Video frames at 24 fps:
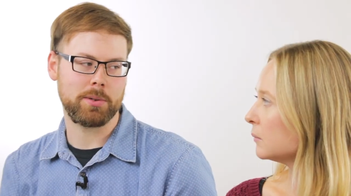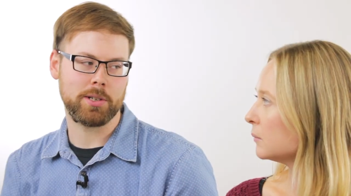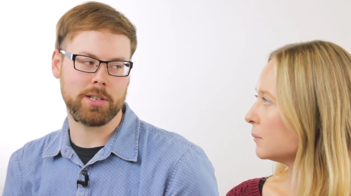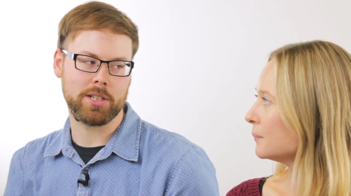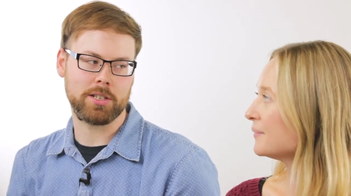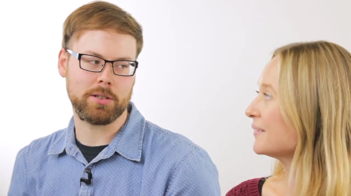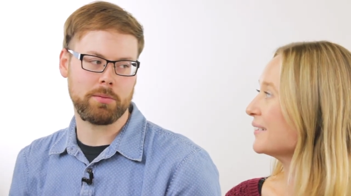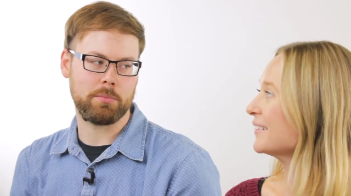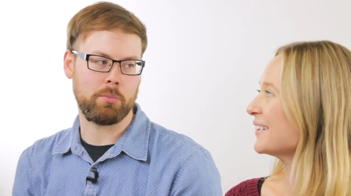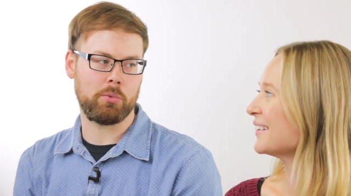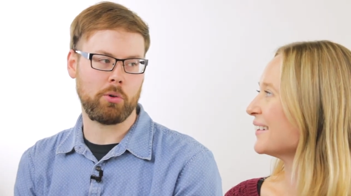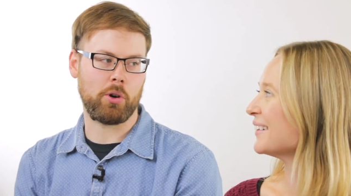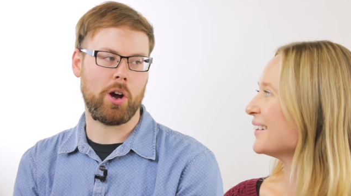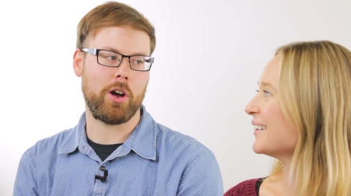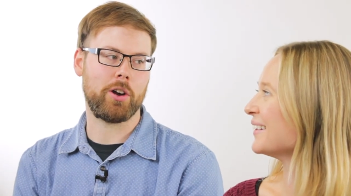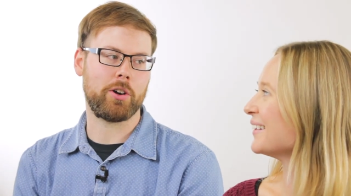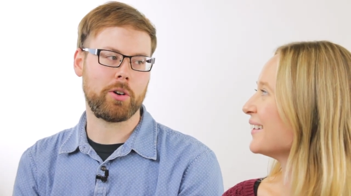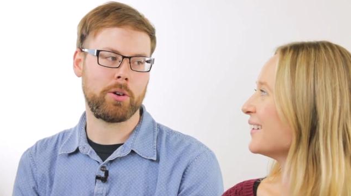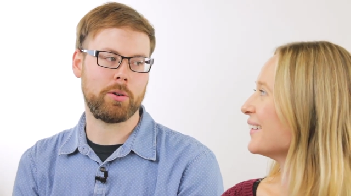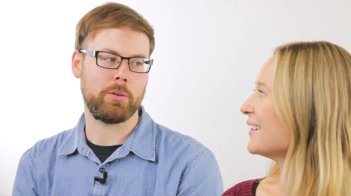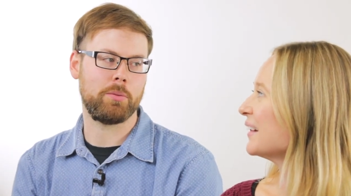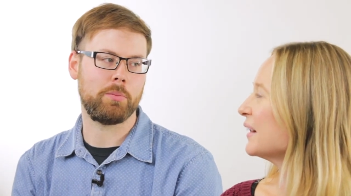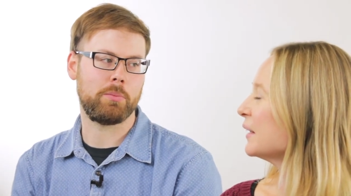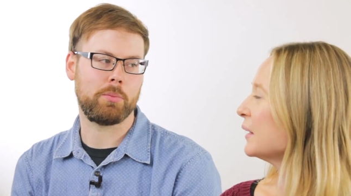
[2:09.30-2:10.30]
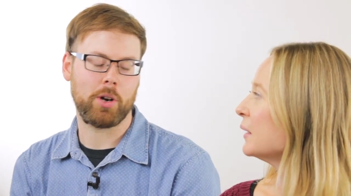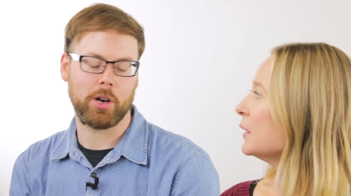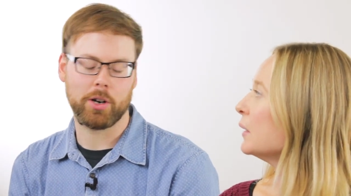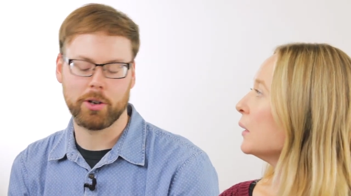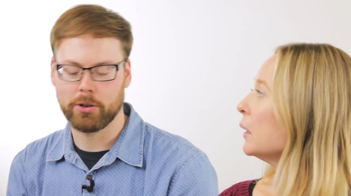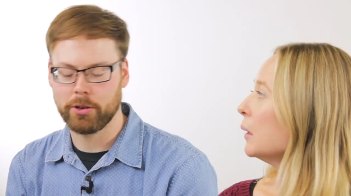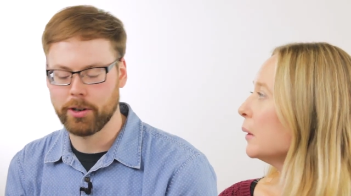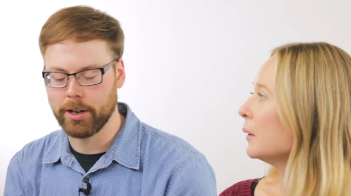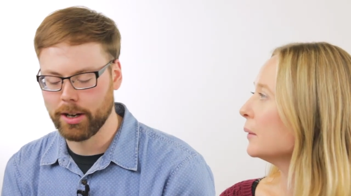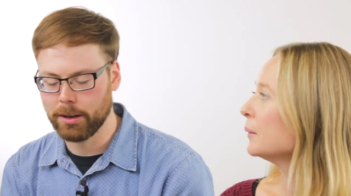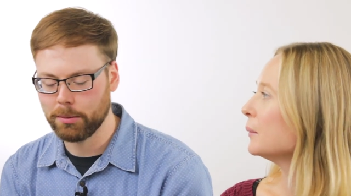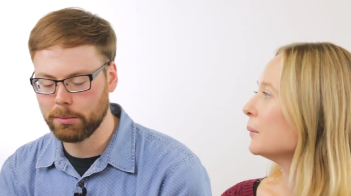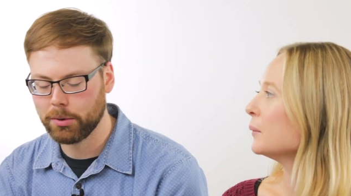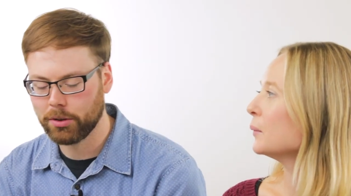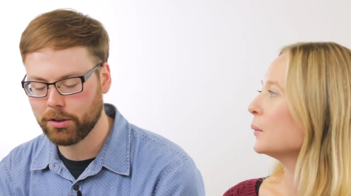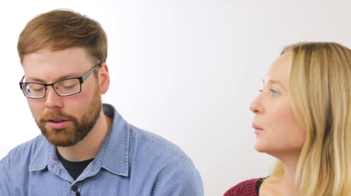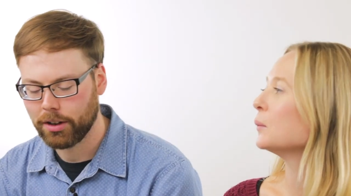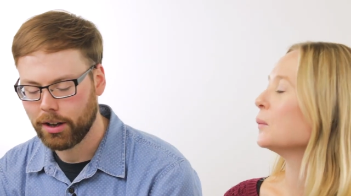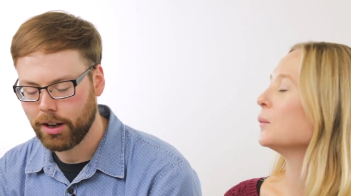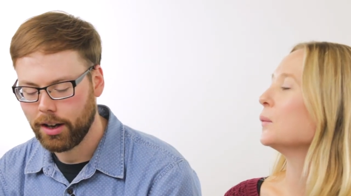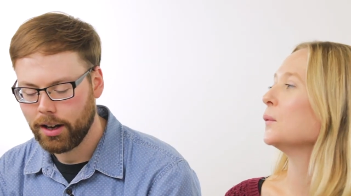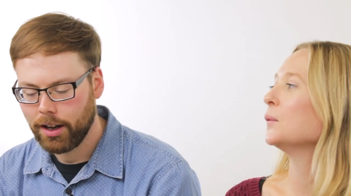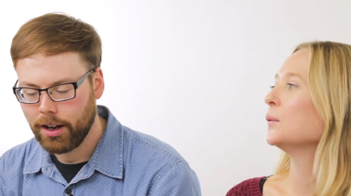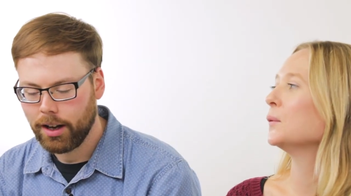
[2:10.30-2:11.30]
Speaker 1: but just broader broader nibs.
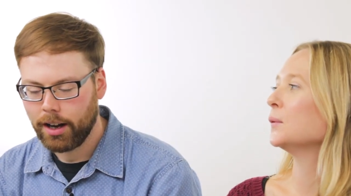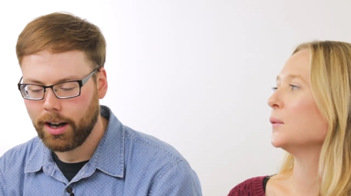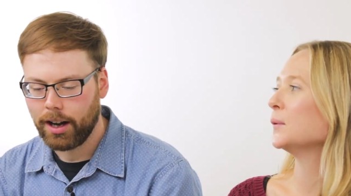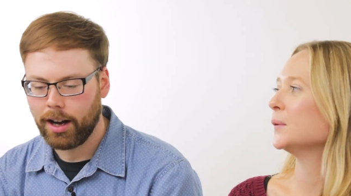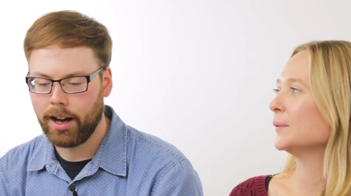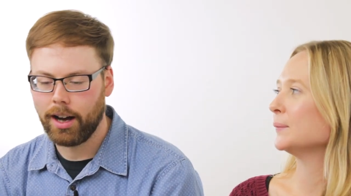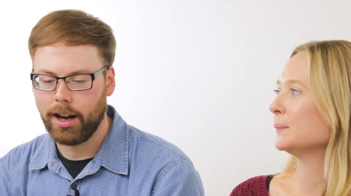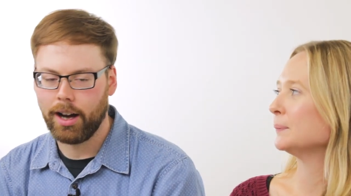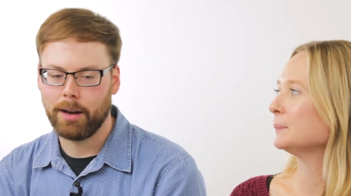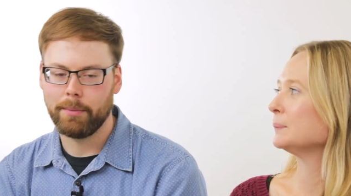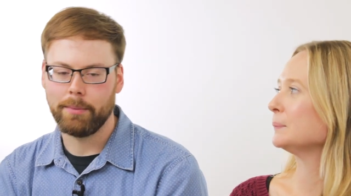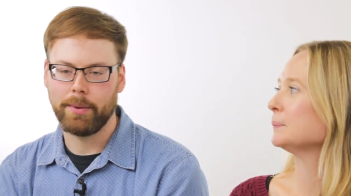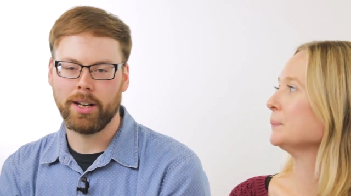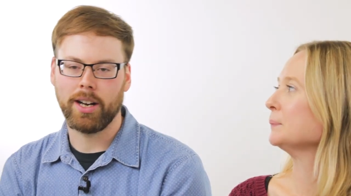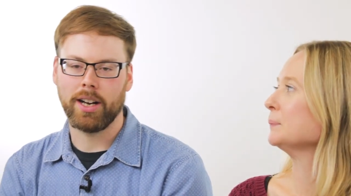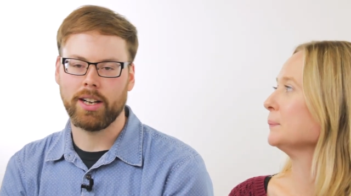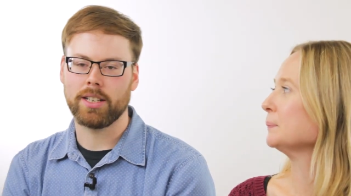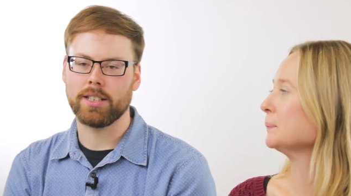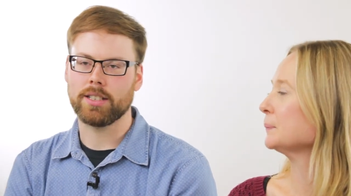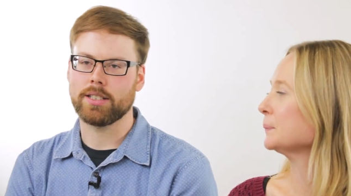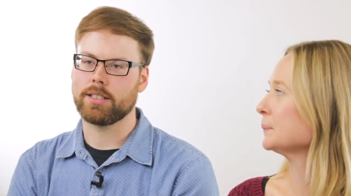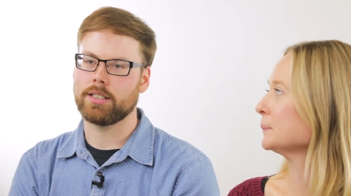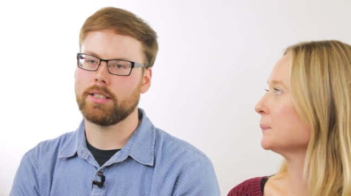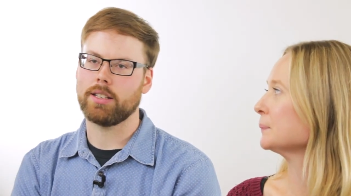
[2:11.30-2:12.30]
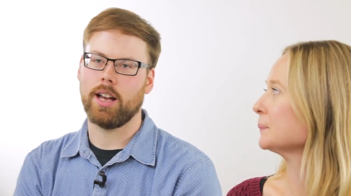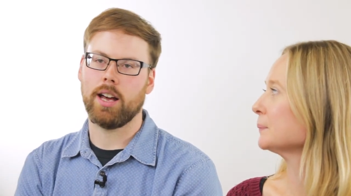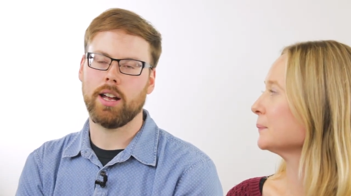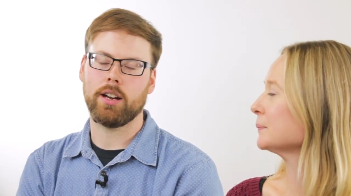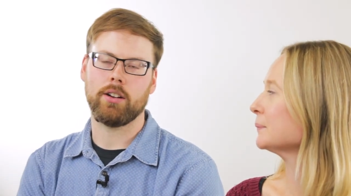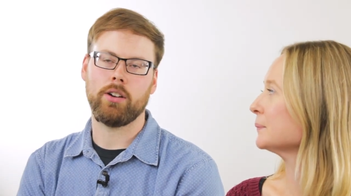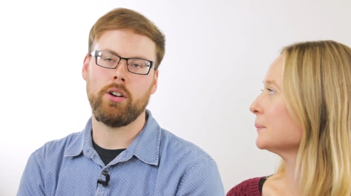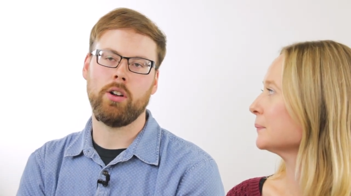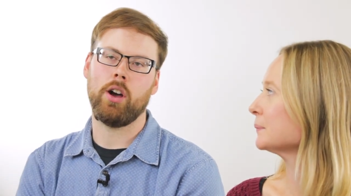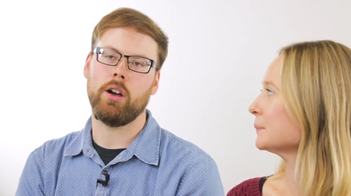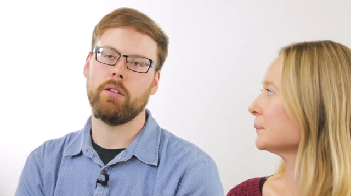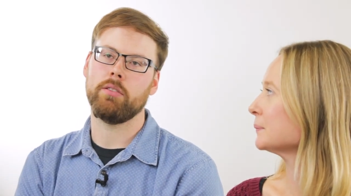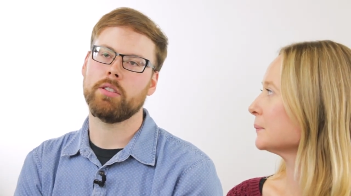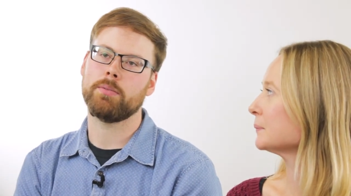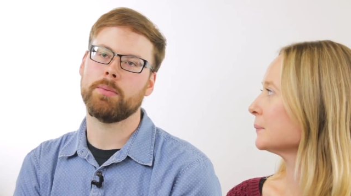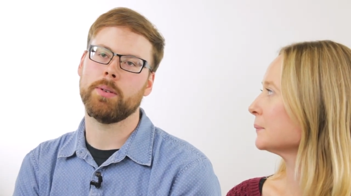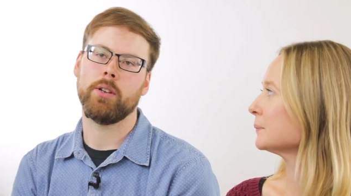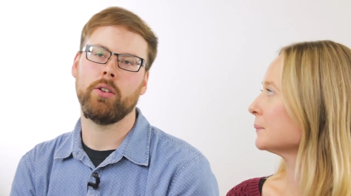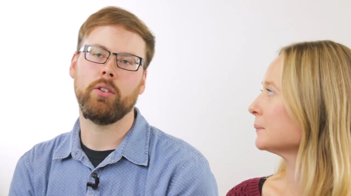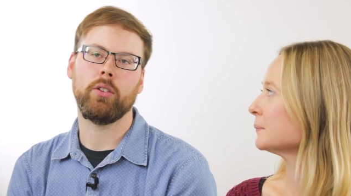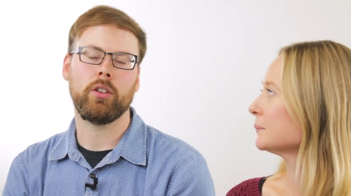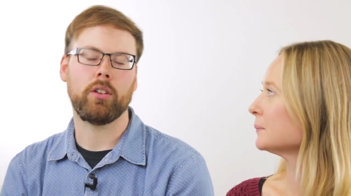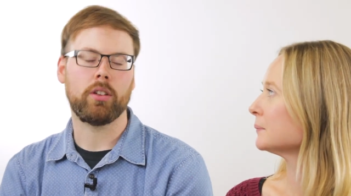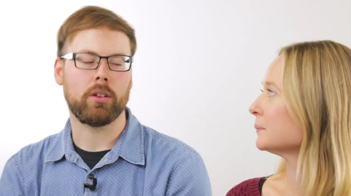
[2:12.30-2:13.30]
Um, and I just just, I don't know, I've just been
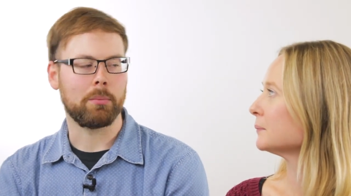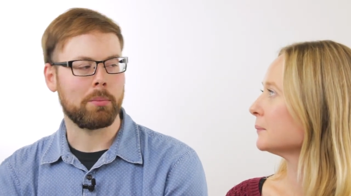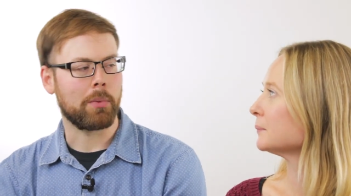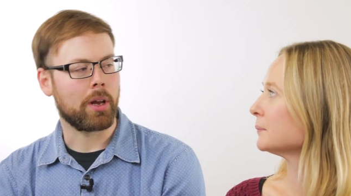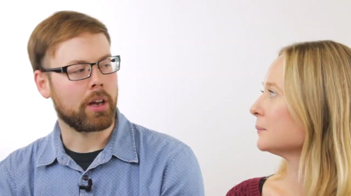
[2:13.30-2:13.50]
using some